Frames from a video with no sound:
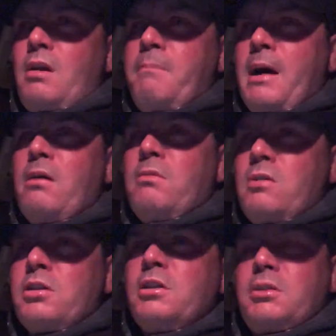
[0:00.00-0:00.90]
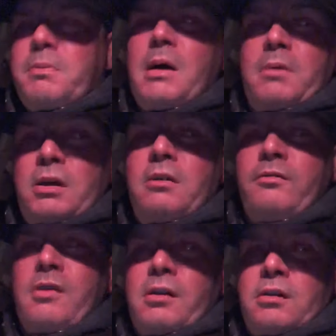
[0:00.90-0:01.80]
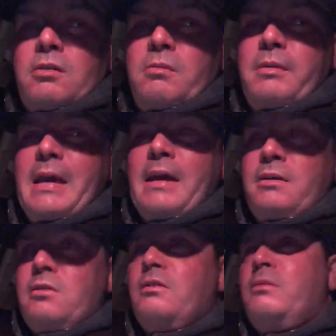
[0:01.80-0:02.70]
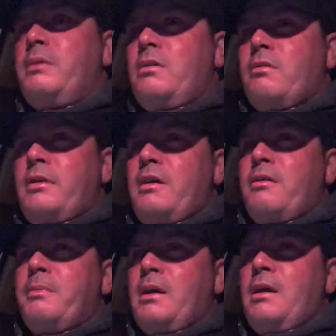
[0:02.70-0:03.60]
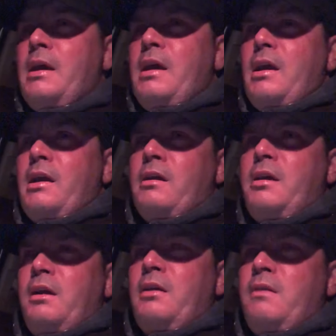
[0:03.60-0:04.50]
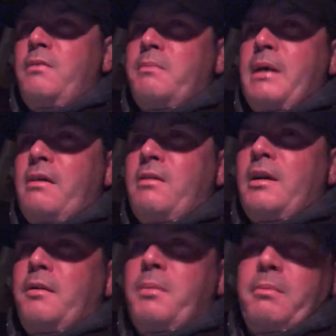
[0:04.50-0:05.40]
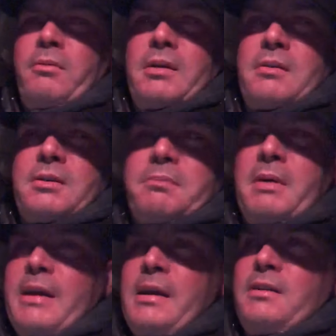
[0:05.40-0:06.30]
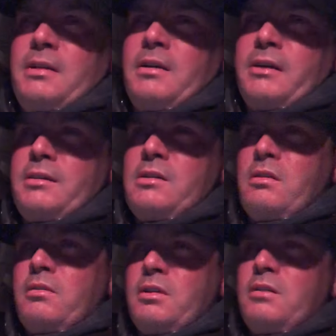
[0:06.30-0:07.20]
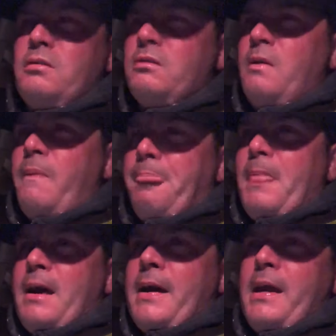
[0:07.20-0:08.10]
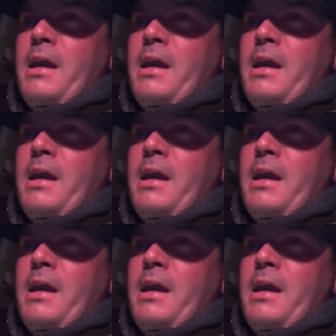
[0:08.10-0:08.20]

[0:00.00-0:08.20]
power washing is probably good for you. That is going to be your therapy. And I'll kind of give you a background. I remember when I was about 18, 19 years old, I